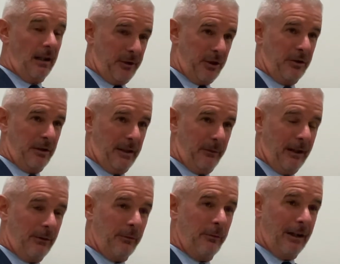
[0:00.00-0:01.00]
I've certainly
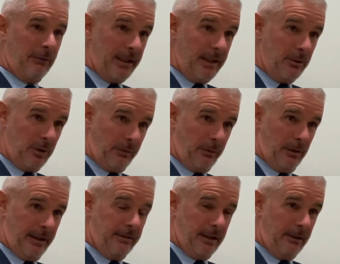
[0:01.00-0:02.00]
found very
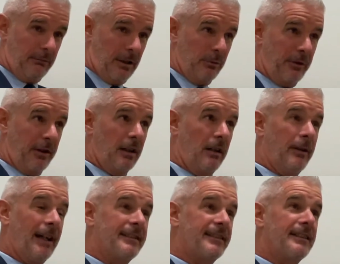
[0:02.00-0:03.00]
useful in roles that
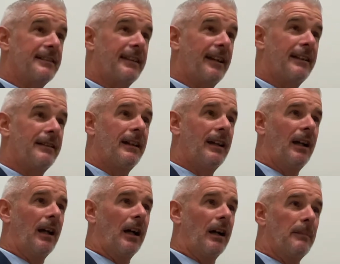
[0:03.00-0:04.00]
I've had since then.
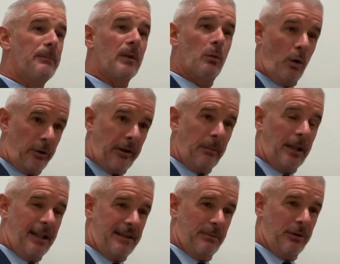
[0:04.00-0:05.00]
One of the
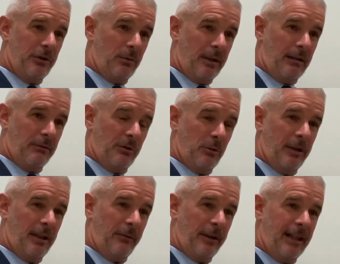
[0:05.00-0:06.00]
placements when I was
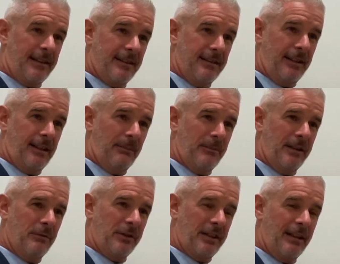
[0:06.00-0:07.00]
working for that Sydney
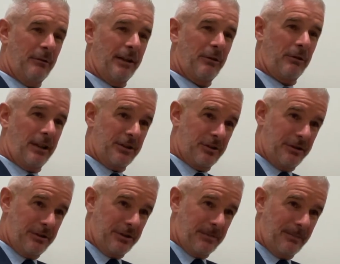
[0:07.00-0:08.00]
company was here in
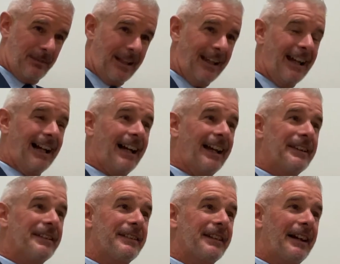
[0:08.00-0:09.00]
Christchurch,
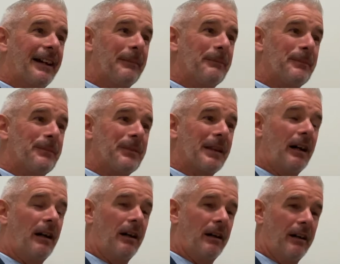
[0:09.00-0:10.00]
and
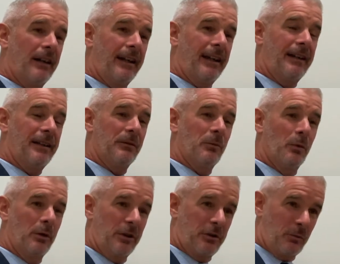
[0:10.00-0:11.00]
I
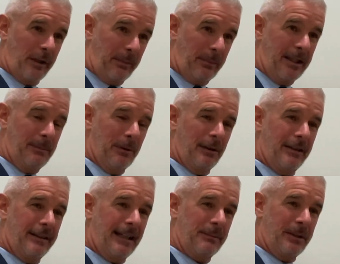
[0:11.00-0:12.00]
worked with people
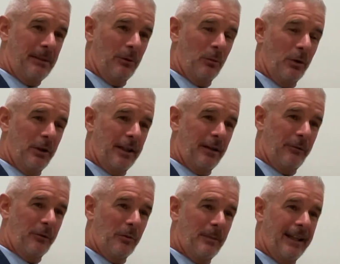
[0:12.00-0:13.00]
and had people working
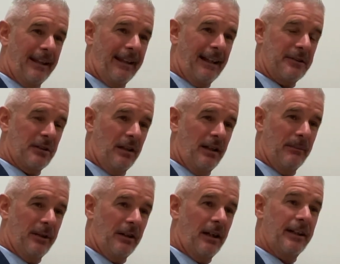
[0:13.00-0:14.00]
for me at that time that